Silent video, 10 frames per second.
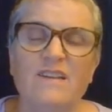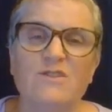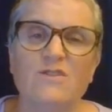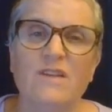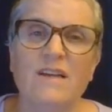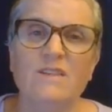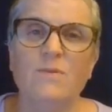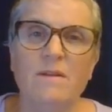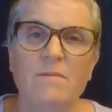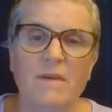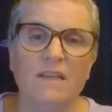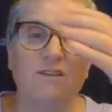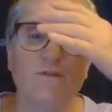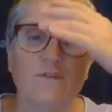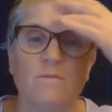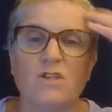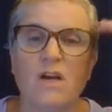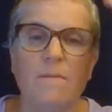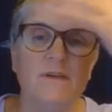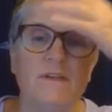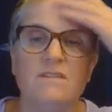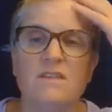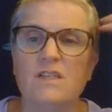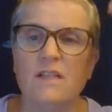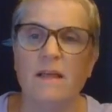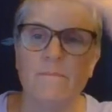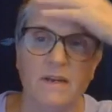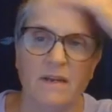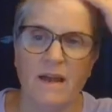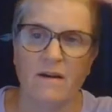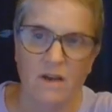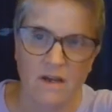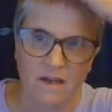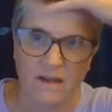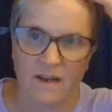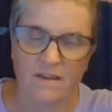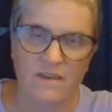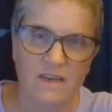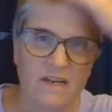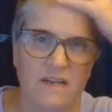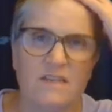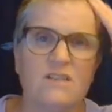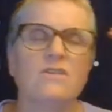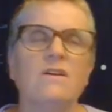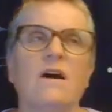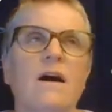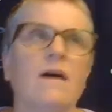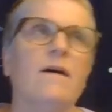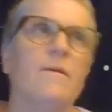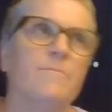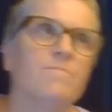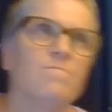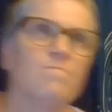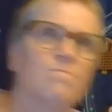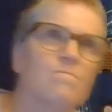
So that's what it means from shopping to schlepping. Now, now Yiddish, um,